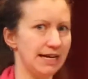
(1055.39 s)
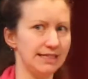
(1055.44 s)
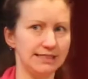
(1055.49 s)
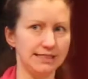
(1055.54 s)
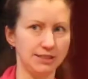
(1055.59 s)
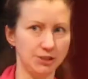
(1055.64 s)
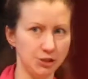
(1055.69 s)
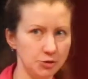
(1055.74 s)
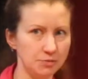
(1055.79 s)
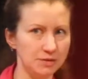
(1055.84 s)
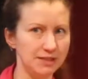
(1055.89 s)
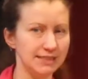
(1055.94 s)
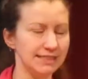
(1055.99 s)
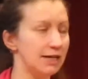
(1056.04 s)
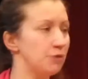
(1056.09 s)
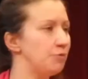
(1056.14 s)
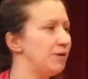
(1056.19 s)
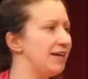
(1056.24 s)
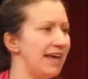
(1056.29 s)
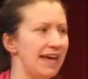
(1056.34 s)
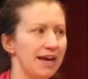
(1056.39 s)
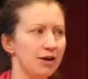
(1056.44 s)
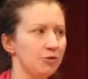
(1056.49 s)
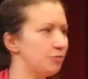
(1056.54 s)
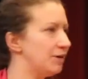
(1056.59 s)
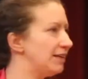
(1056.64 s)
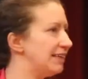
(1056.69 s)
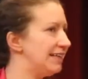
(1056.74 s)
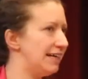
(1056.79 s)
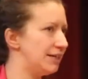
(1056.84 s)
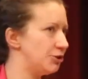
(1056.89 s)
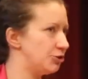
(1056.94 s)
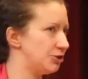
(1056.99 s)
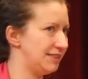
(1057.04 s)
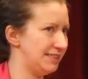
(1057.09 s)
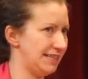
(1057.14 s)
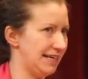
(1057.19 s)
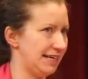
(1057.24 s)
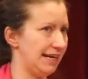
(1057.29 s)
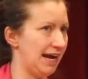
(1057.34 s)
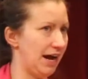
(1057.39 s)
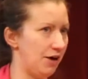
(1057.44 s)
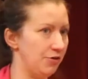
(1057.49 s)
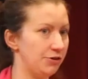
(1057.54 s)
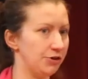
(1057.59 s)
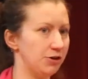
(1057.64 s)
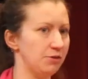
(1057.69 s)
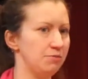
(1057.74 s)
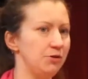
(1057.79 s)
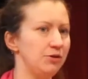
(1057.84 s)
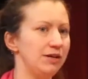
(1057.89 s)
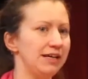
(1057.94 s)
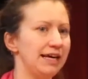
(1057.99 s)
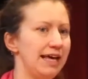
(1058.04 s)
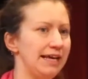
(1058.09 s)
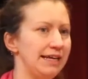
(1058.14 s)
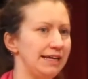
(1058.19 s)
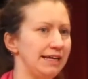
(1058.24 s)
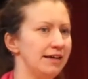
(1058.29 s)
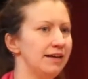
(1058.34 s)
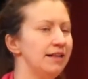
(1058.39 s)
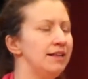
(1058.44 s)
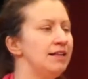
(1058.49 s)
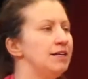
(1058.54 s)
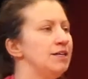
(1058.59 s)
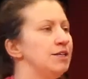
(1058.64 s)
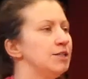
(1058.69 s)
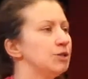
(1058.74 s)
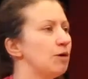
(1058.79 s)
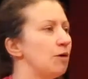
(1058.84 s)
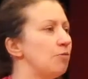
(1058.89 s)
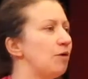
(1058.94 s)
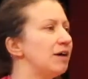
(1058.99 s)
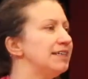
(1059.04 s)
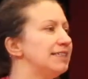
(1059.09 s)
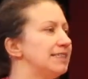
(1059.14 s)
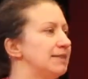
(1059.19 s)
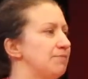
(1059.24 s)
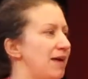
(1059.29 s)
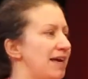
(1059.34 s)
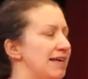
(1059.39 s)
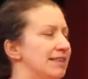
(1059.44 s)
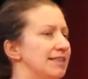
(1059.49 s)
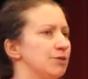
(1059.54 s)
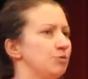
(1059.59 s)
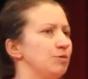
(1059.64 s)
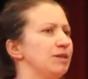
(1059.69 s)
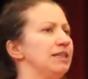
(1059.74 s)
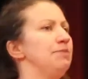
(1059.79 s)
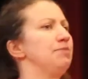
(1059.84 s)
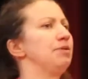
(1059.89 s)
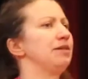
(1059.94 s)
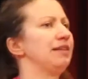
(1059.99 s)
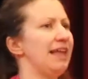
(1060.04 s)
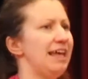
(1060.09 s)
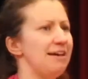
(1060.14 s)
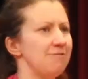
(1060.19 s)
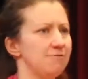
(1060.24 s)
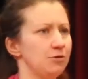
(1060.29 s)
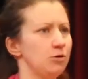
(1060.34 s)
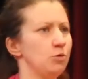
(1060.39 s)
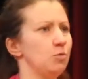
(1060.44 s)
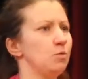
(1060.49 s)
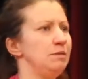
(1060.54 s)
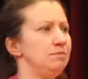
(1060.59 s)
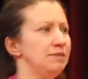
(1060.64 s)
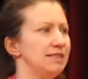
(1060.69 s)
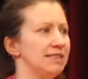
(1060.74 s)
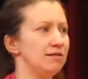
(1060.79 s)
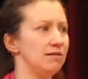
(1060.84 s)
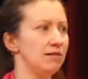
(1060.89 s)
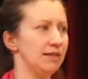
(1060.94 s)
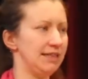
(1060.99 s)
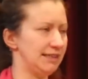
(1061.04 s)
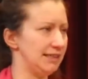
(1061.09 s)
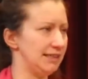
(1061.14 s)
to us as humans. Like, we can't really understand how they're communicating. So I wanted to make this really playful, whimsical